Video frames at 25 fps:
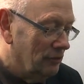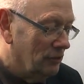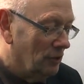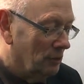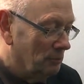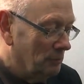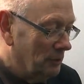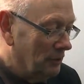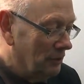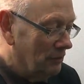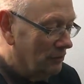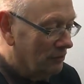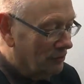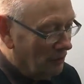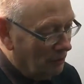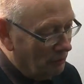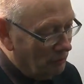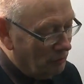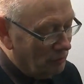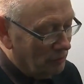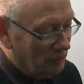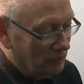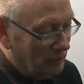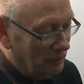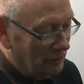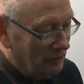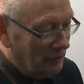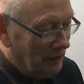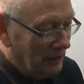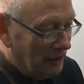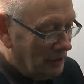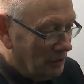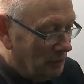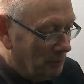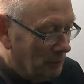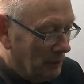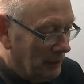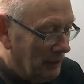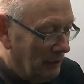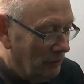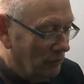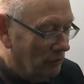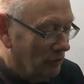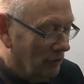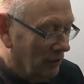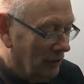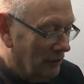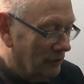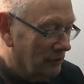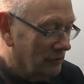dominant social and economic
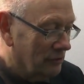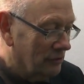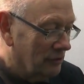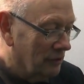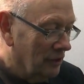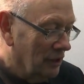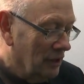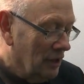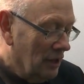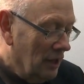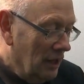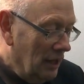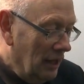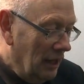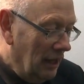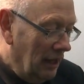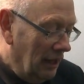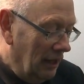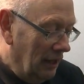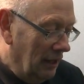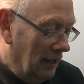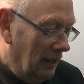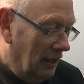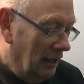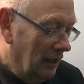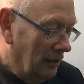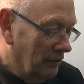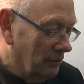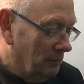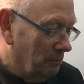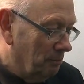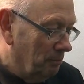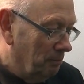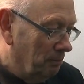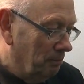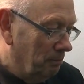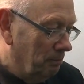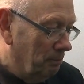interests is